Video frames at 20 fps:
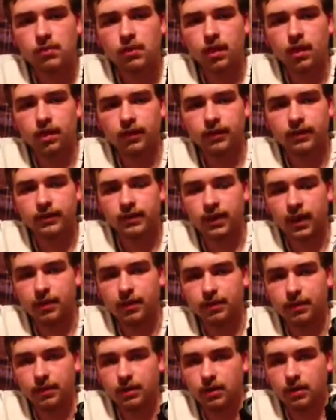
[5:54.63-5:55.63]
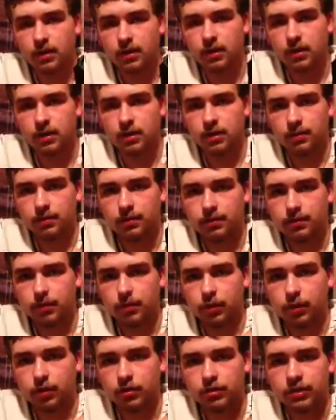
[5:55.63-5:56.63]
on the top,
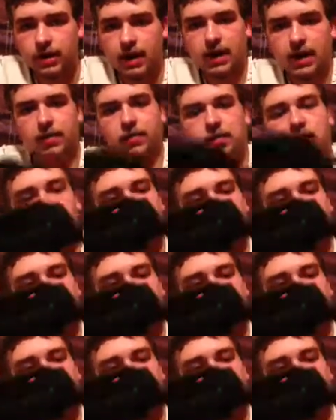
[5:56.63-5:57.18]
push down,